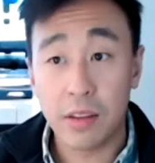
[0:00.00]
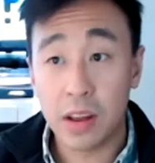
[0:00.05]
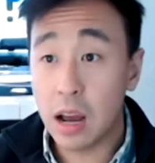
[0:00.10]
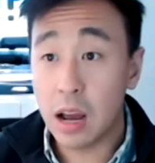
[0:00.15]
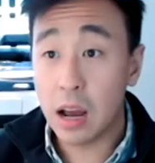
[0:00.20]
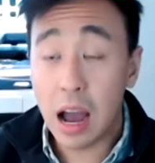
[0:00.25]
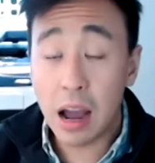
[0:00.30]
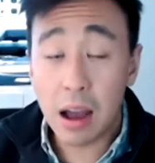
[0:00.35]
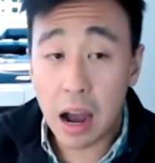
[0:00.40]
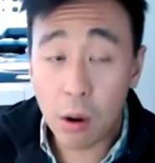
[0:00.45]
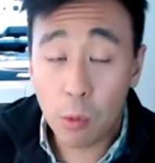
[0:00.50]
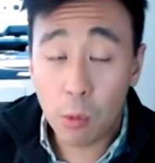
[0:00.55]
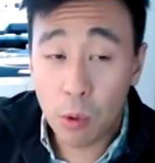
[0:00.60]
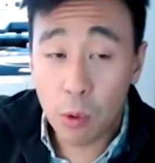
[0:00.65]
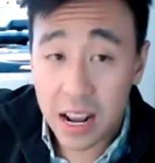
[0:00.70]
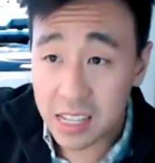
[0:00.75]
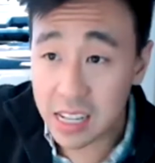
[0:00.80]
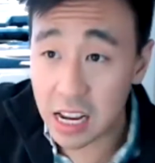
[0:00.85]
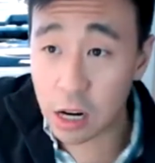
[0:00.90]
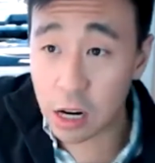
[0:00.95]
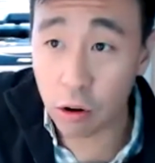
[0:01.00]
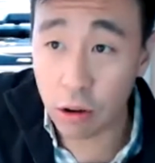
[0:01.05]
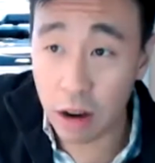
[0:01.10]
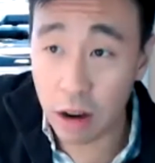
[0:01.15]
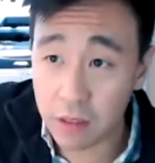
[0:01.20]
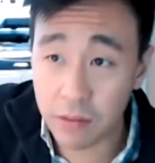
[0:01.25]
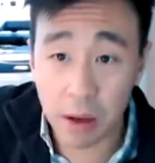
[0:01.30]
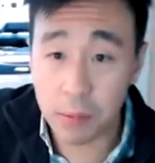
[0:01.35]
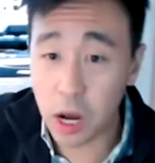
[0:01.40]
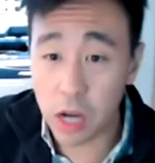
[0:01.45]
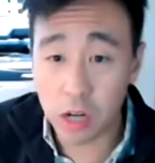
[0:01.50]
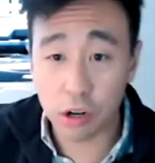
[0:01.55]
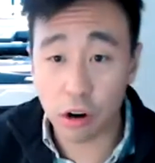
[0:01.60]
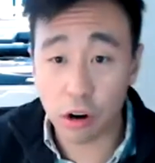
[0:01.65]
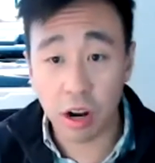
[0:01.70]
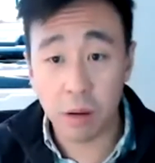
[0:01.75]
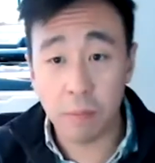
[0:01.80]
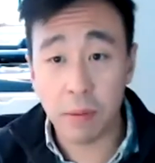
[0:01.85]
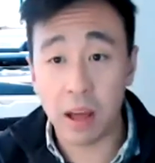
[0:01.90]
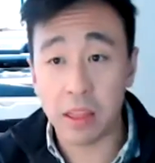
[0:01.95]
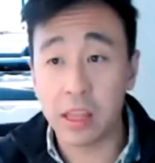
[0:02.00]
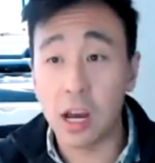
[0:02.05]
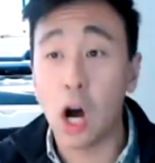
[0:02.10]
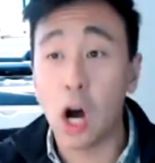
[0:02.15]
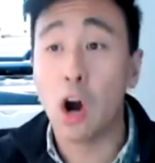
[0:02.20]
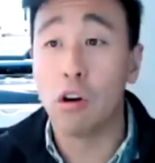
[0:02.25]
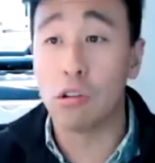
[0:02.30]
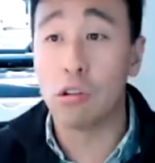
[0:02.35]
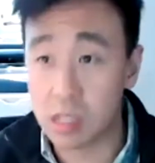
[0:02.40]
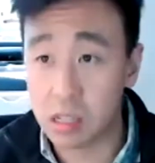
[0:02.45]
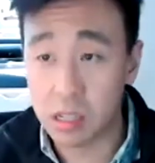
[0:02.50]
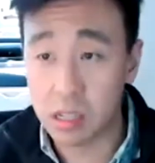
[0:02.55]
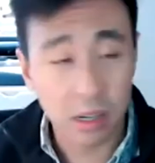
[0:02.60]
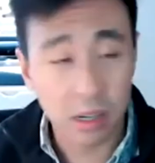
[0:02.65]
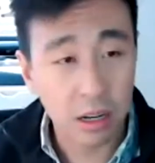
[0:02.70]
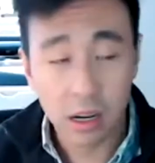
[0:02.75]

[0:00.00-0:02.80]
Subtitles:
And when I say creative, I'm not talking about the arts.